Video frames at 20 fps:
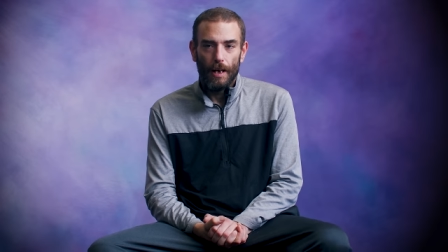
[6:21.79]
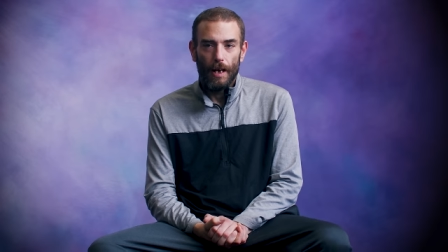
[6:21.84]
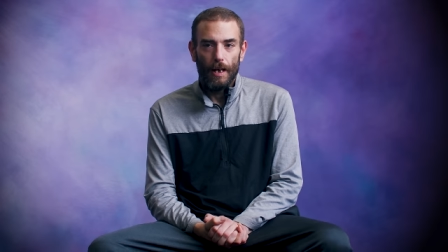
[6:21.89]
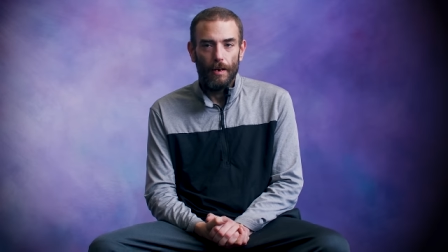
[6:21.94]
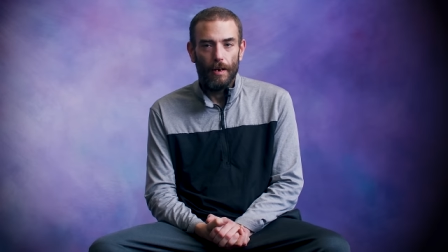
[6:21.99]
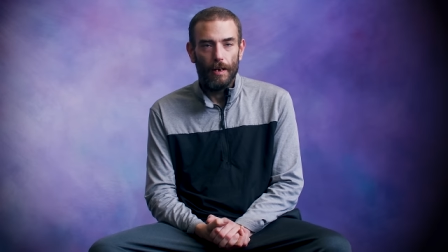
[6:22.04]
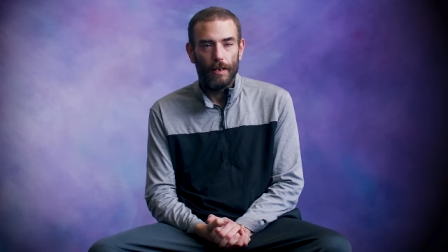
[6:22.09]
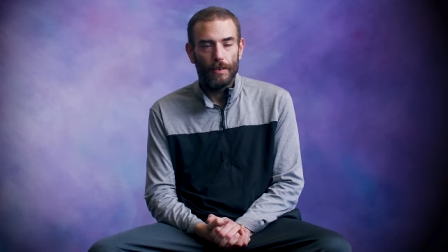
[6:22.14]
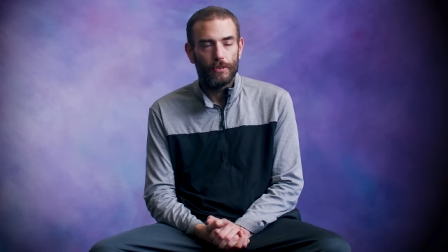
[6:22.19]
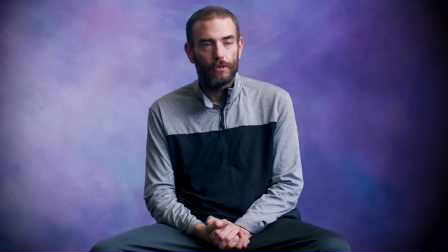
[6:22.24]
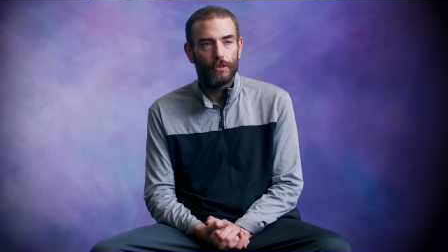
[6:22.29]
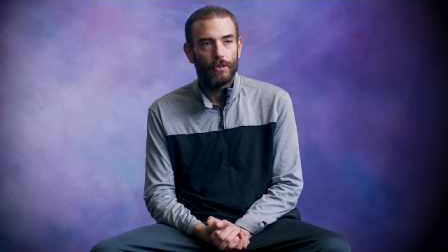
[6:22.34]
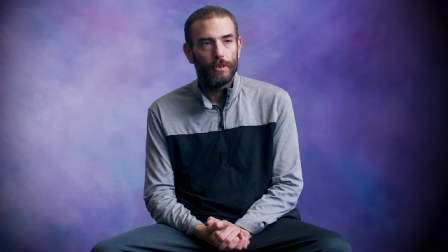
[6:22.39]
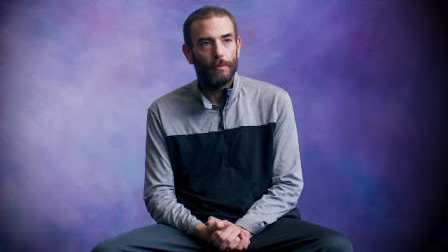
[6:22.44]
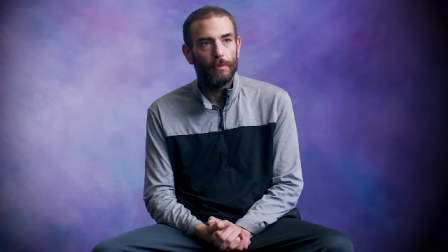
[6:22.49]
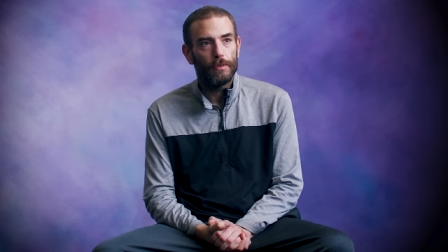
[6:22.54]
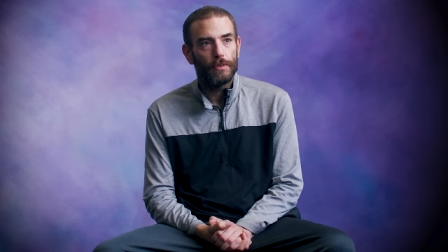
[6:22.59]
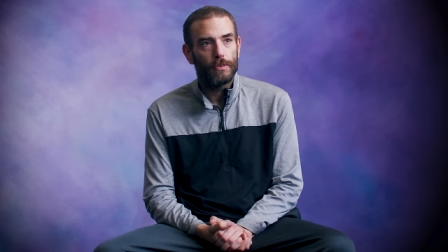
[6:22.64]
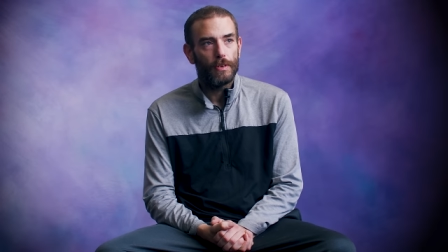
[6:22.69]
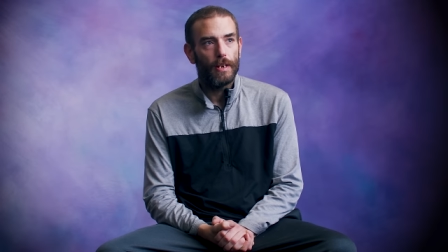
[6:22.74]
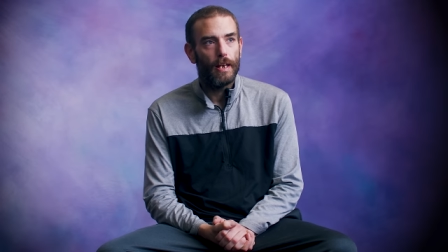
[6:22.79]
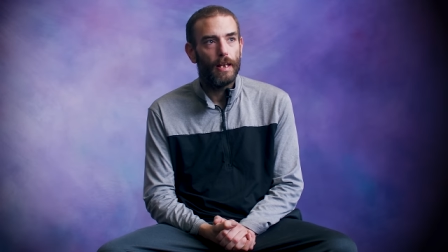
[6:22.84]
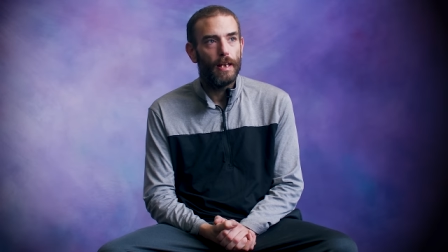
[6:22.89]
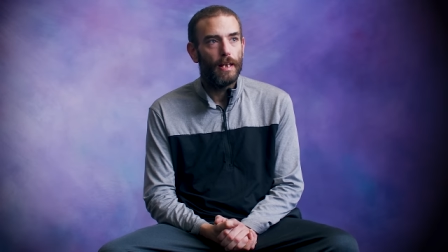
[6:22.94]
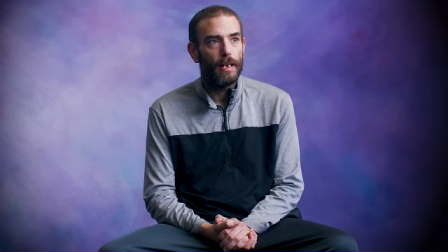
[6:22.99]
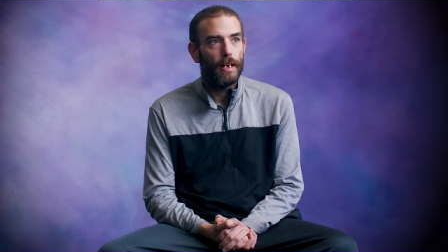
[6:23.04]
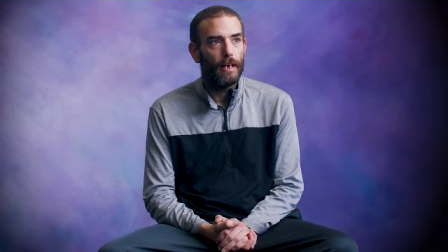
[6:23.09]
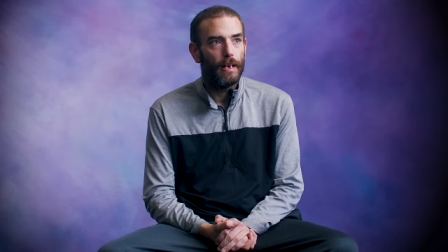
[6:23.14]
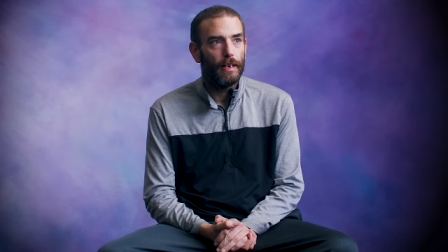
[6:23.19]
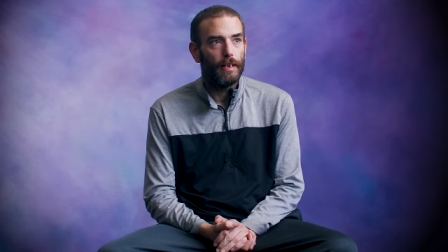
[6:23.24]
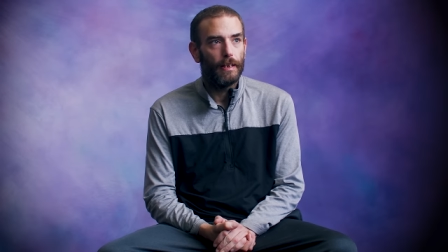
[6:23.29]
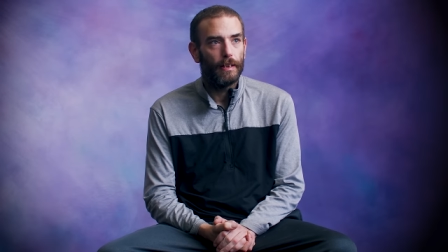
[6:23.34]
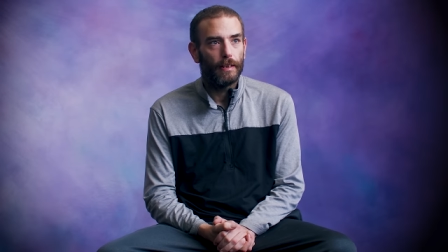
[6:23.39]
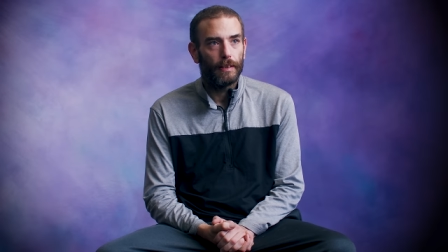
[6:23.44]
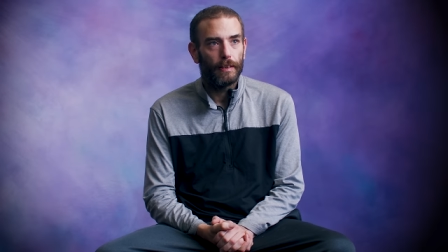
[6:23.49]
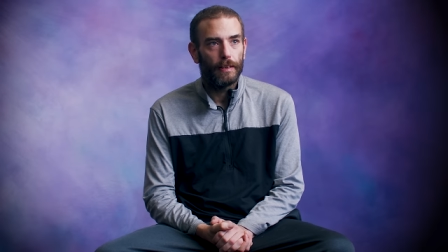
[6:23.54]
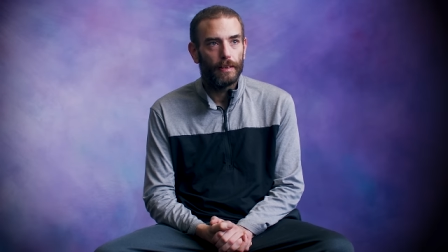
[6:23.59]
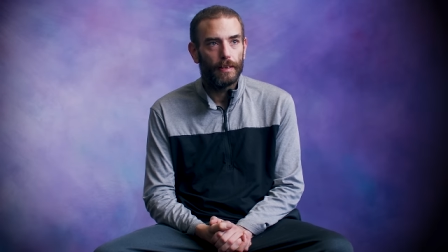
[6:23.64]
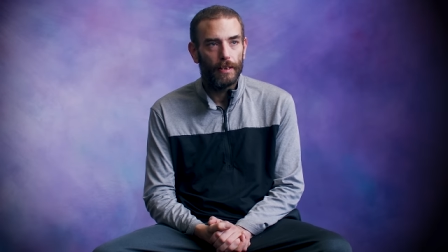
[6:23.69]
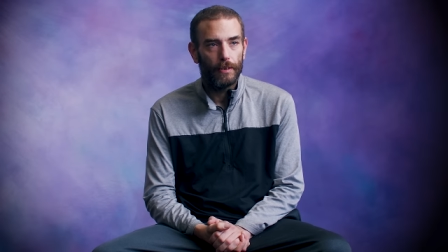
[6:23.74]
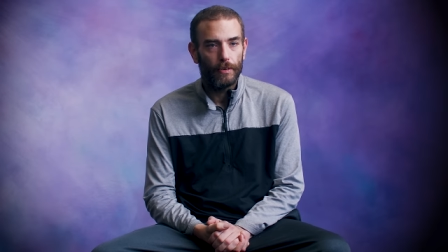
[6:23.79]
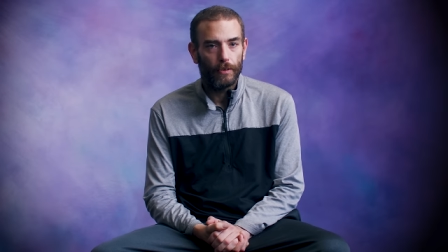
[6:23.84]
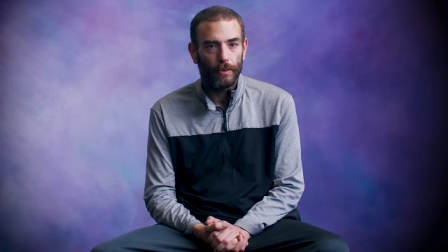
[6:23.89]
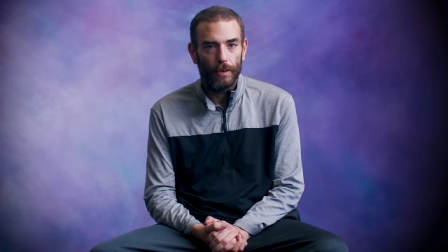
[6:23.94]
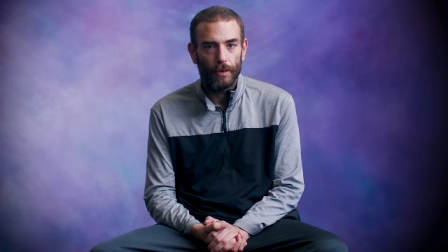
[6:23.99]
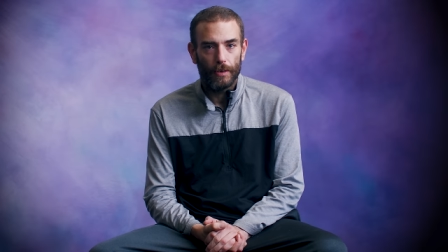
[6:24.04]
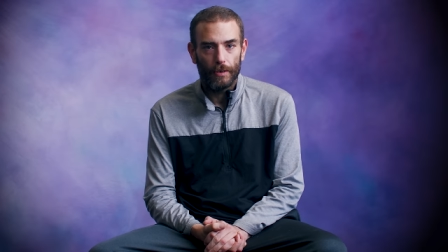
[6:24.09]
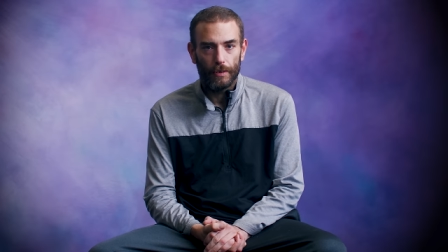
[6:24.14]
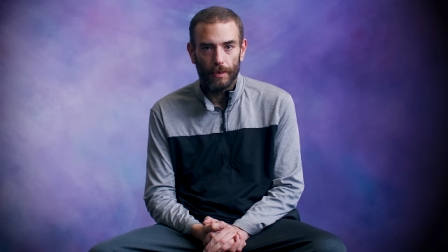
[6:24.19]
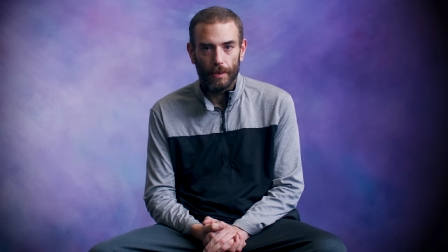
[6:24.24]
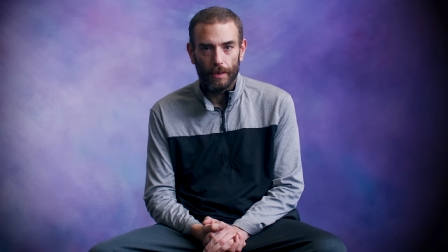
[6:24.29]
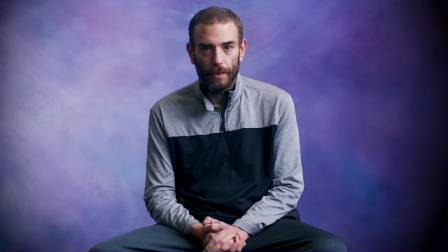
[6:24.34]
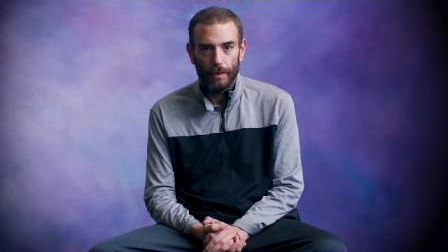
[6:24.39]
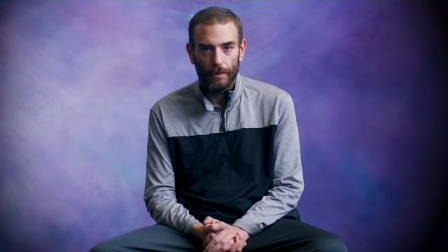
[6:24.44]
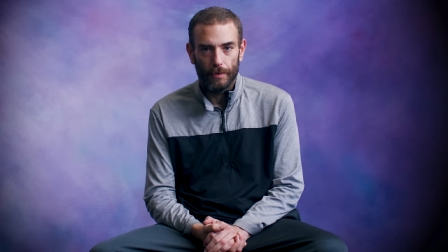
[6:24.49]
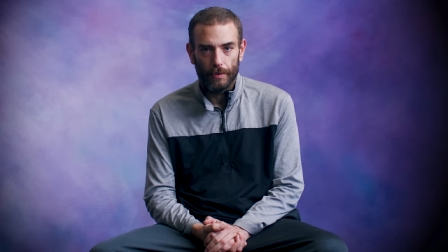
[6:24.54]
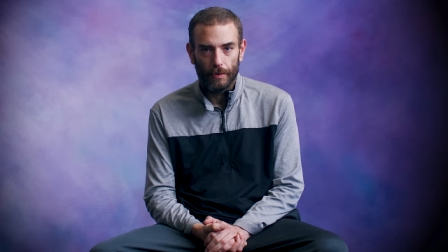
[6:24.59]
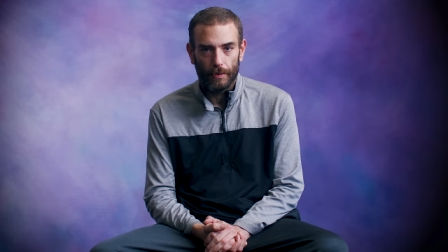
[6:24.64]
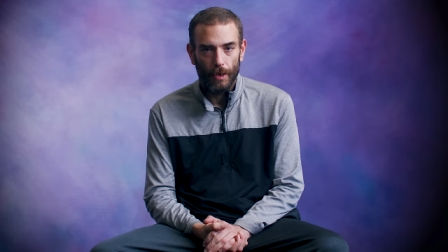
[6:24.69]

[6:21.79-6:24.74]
and she was a uh, kindergarten uh,